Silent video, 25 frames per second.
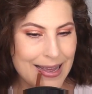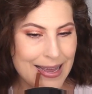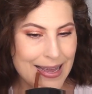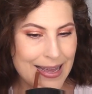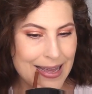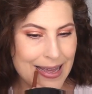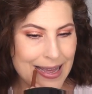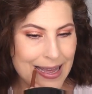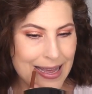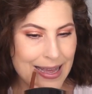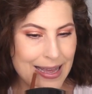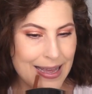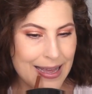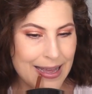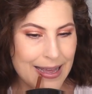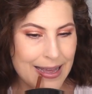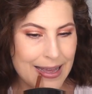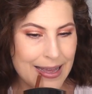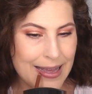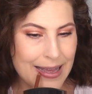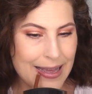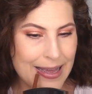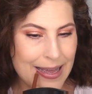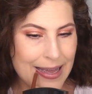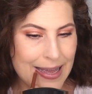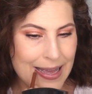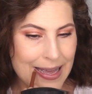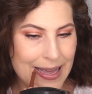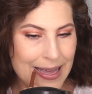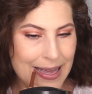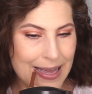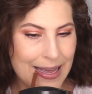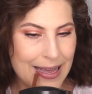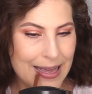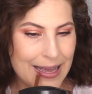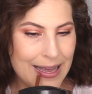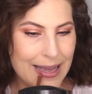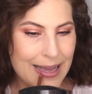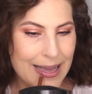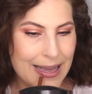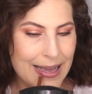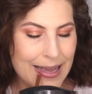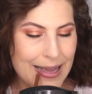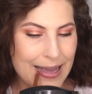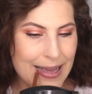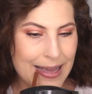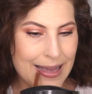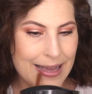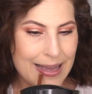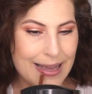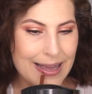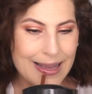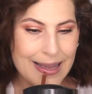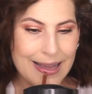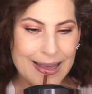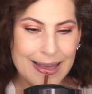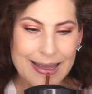No one is speaking in this clip.